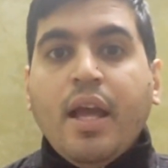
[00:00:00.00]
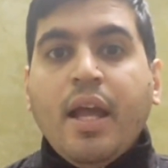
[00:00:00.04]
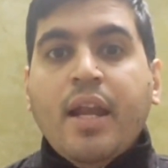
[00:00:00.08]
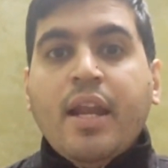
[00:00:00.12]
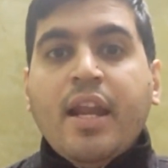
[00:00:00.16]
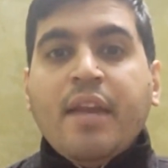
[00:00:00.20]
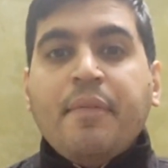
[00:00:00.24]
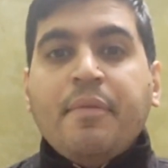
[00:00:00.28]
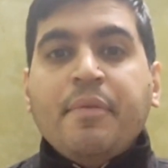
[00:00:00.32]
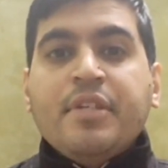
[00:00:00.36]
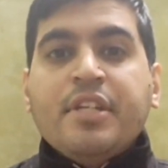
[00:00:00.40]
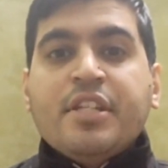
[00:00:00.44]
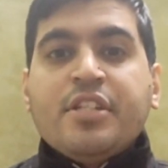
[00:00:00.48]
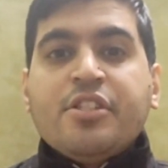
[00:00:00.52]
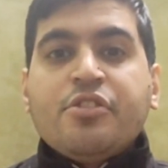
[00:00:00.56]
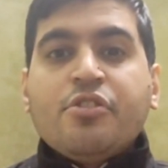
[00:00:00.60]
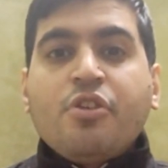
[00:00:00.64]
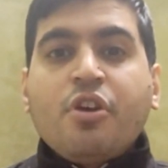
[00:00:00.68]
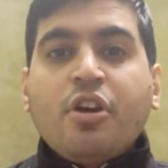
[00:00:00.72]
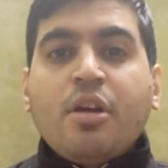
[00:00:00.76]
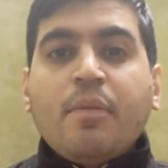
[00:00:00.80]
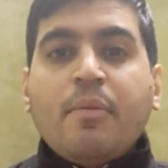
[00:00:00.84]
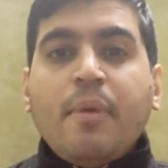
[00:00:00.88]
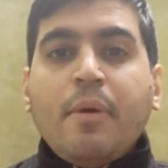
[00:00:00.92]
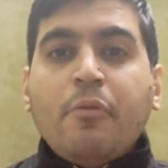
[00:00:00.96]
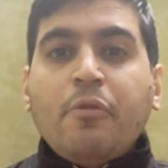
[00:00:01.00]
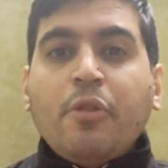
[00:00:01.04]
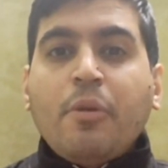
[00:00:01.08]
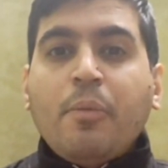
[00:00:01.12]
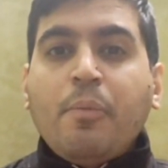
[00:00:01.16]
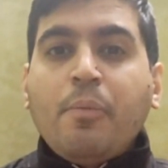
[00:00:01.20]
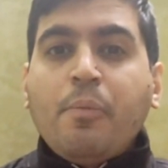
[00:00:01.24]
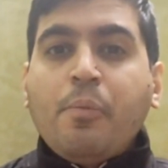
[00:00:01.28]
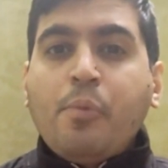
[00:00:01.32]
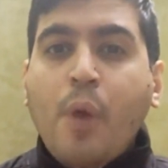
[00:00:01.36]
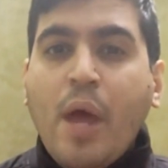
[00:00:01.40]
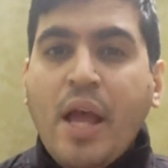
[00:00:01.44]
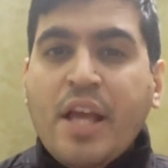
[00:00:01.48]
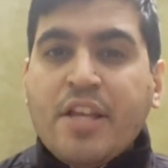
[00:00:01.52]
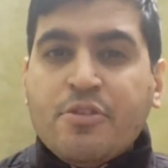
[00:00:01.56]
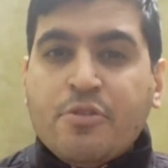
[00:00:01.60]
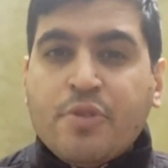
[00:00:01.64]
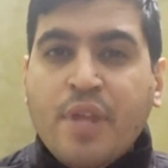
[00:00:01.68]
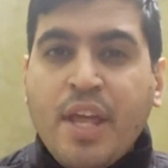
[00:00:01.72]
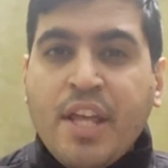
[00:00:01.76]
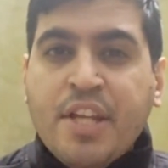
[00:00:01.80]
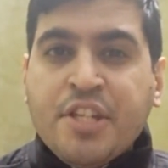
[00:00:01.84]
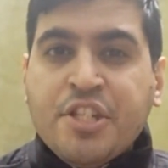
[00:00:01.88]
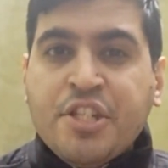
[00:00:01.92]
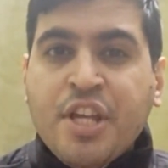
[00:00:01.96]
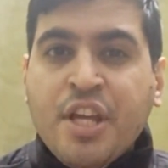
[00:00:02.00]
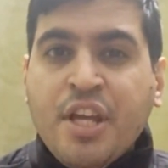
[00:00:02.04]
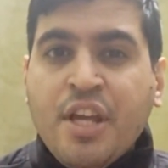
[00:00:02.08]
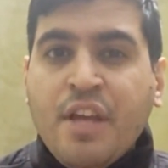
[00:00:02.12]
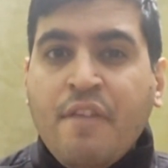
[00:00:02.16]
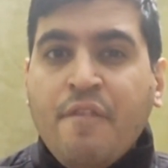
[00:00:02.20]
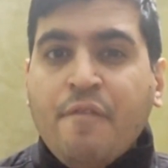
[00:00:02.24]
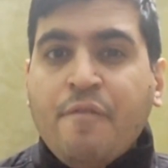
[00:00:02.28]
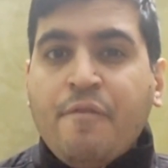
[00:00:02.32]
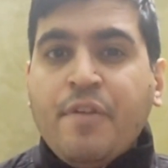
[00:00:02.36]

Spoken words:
And let me just talk about the price range.